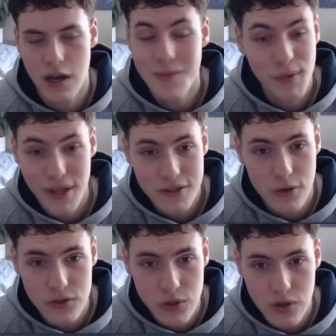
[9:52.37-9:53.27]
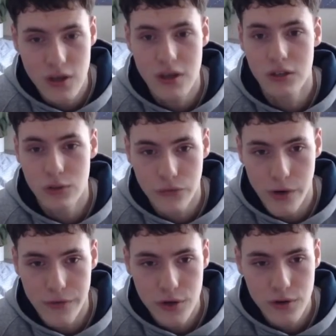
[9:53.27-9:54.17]
I remember that's what I was doing. It took
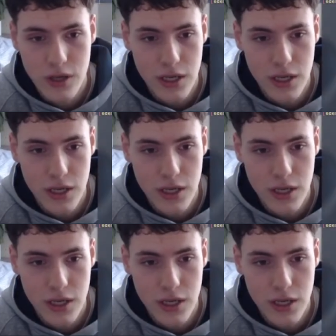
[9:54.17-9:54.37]
forever.